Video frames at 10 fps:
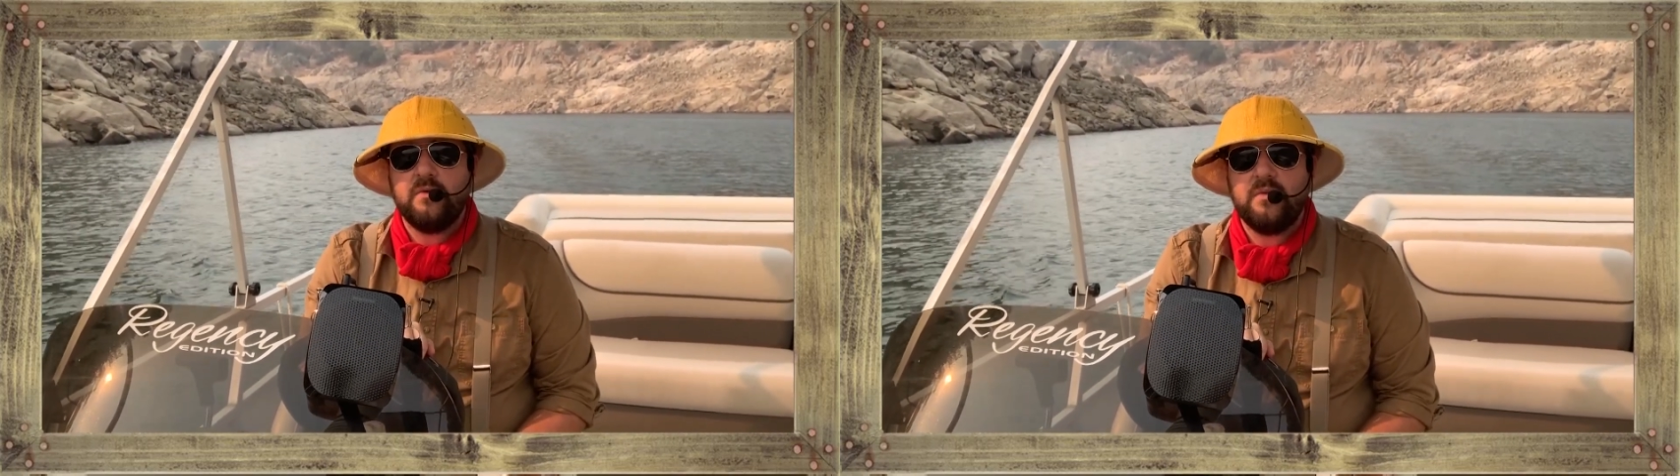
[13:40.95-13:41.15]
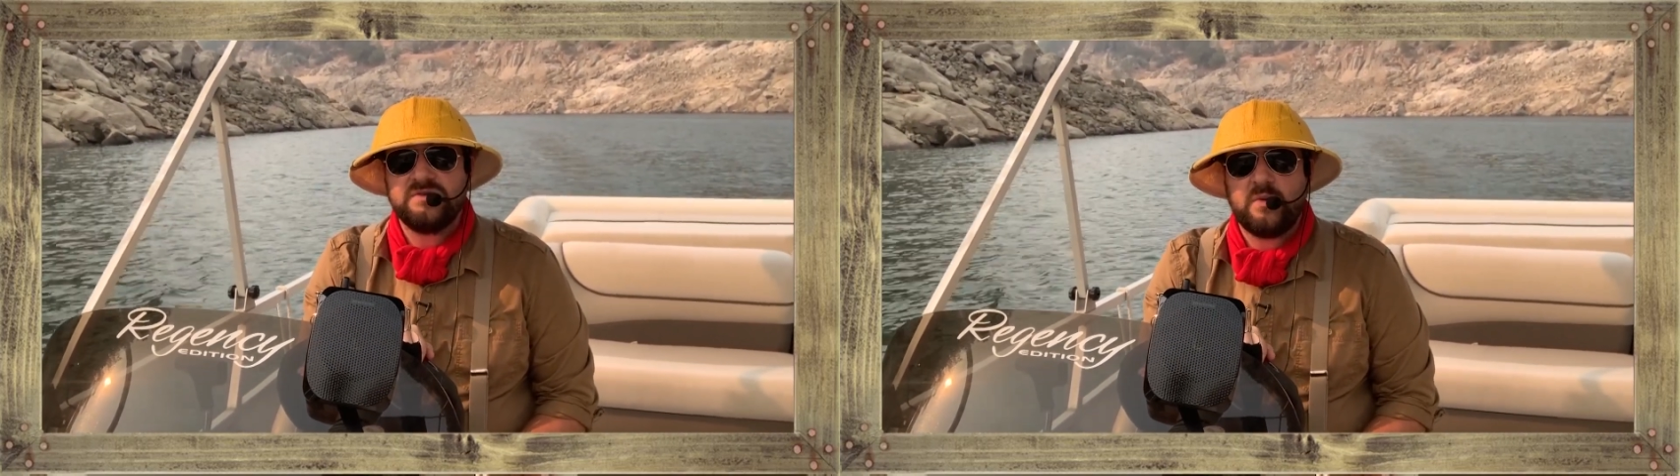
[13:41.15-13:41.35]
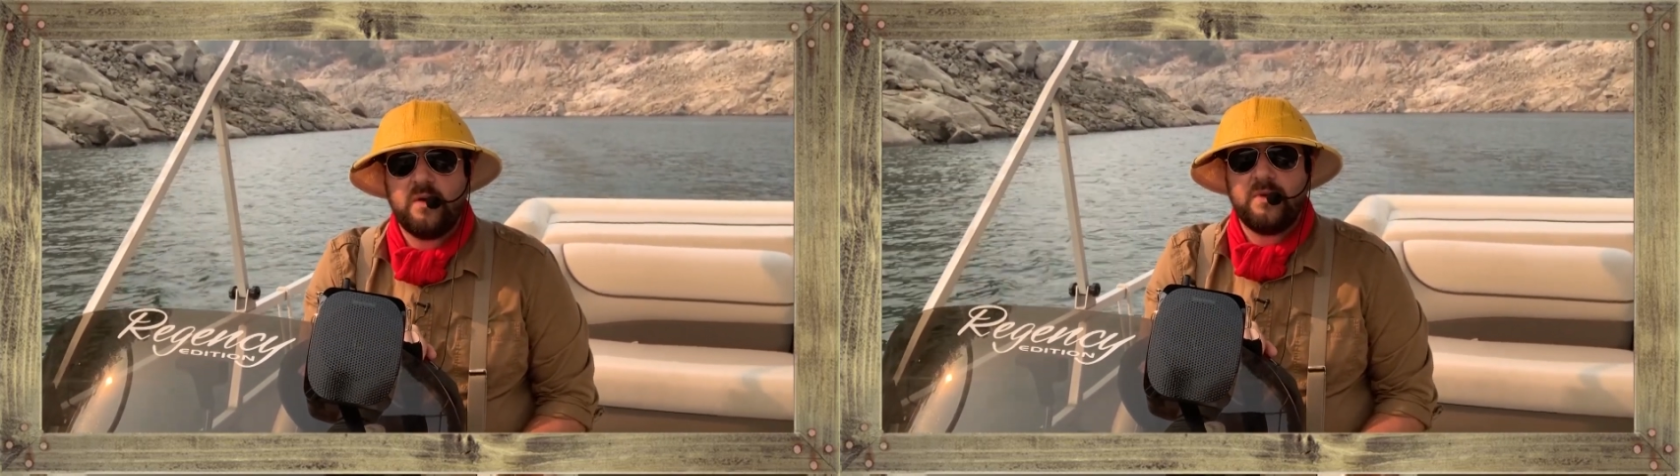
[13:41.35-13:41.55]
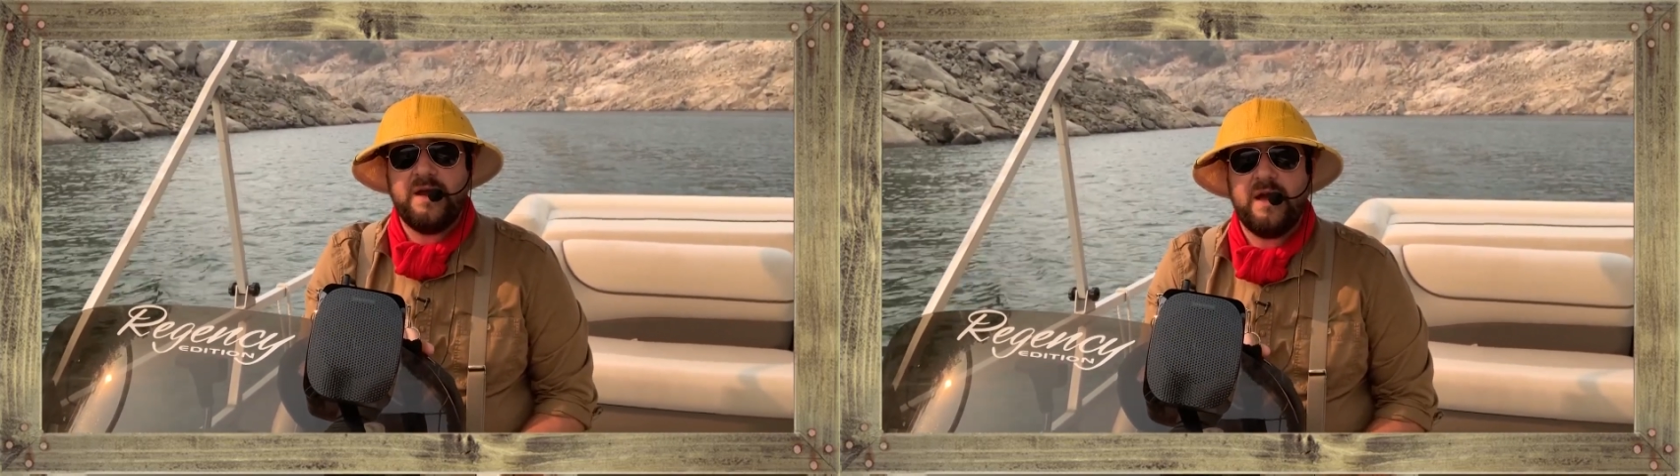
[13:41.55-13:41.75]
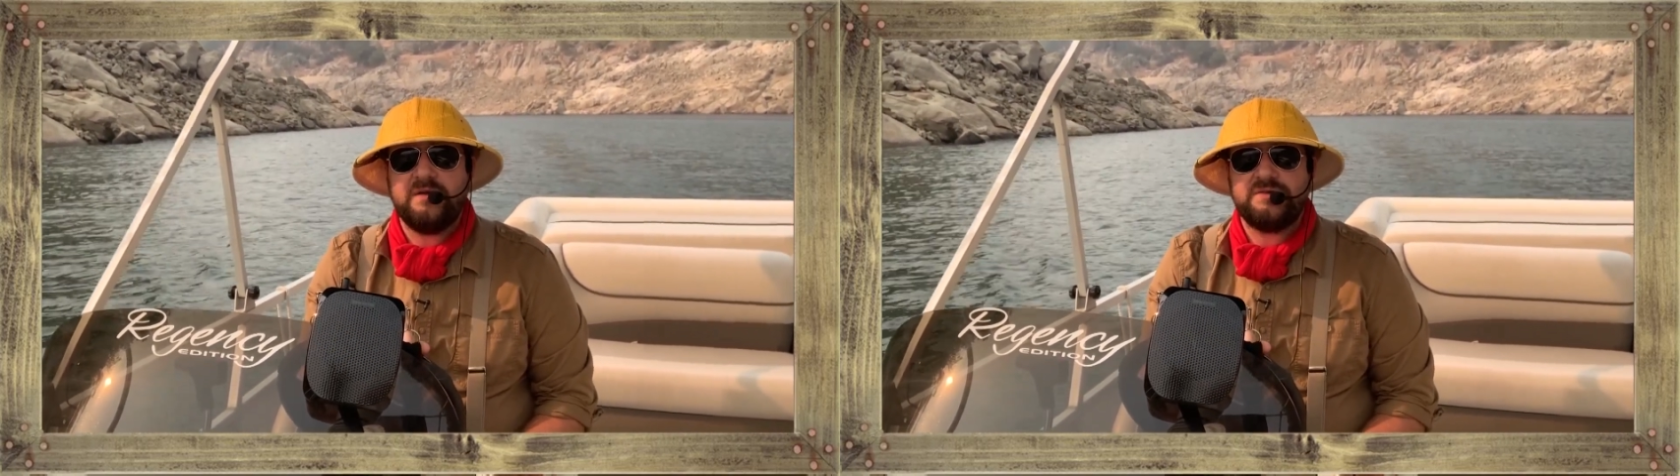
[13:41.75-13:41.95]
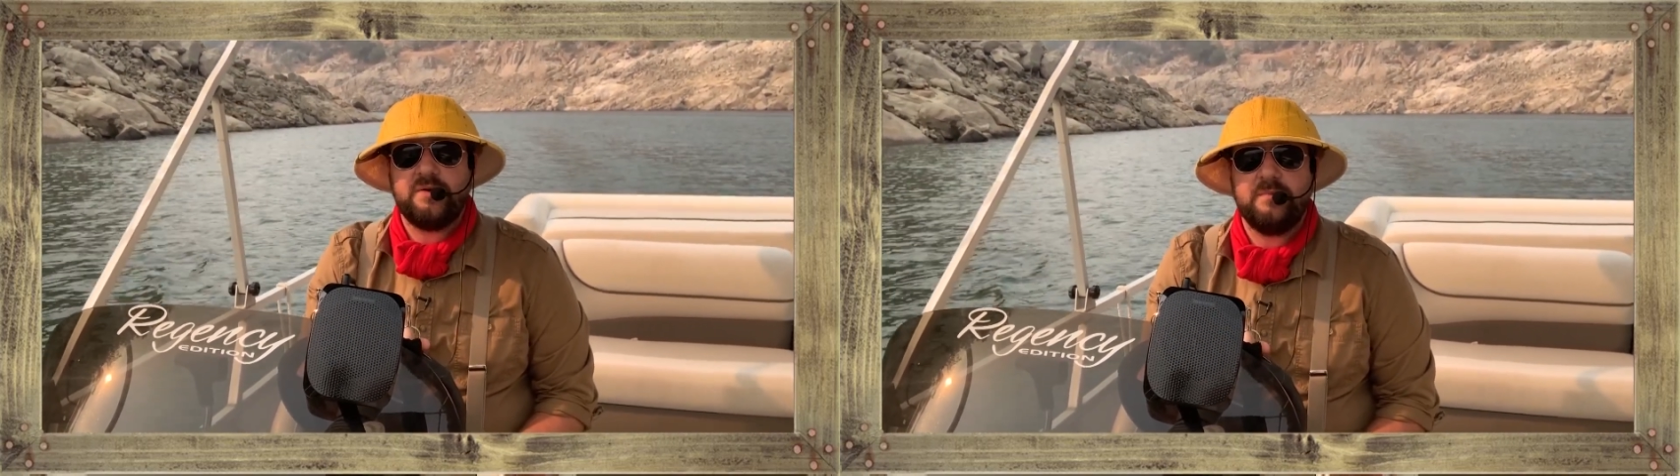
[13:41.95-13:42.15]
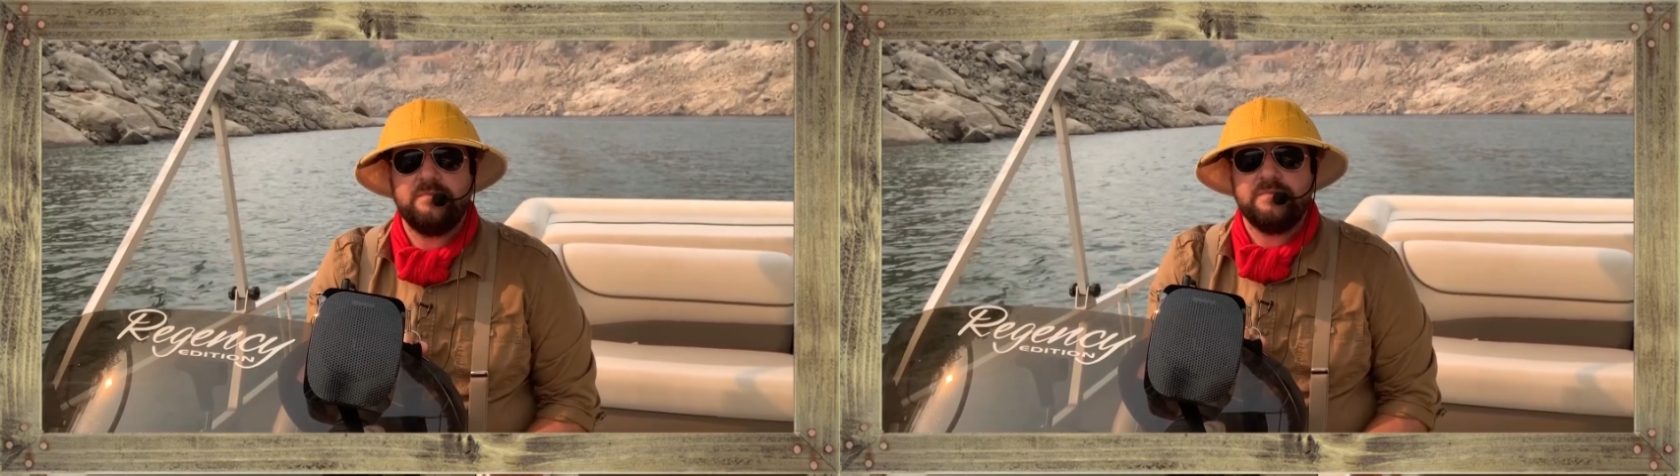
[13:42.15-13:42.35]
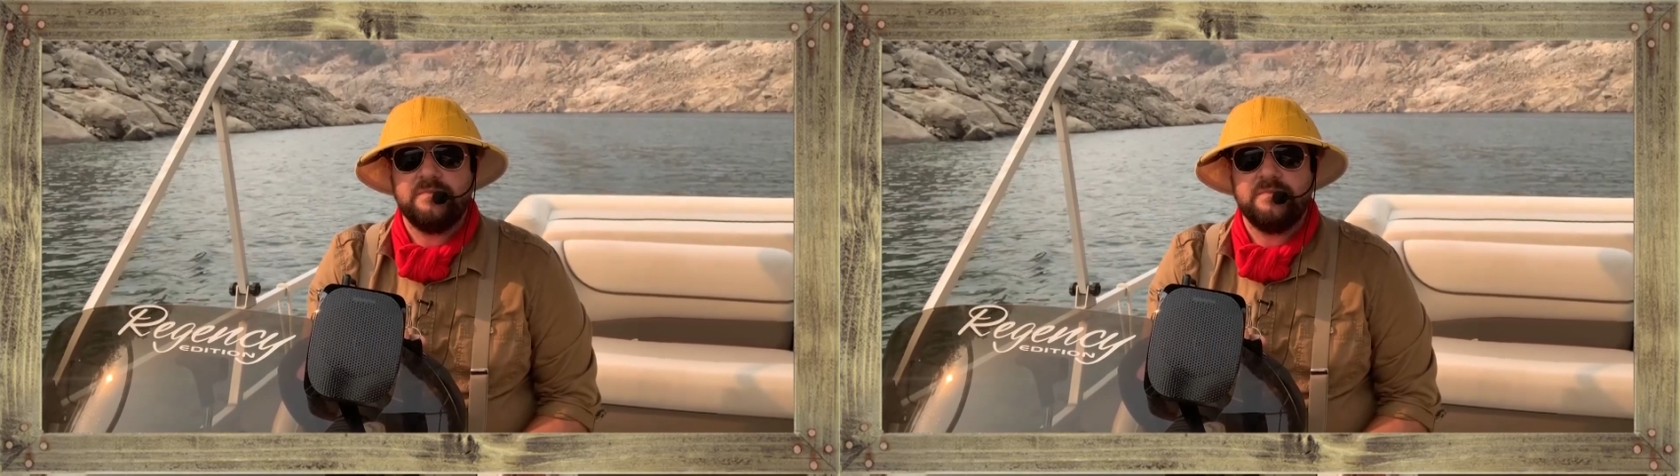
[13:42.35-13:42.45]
was what ran out to him.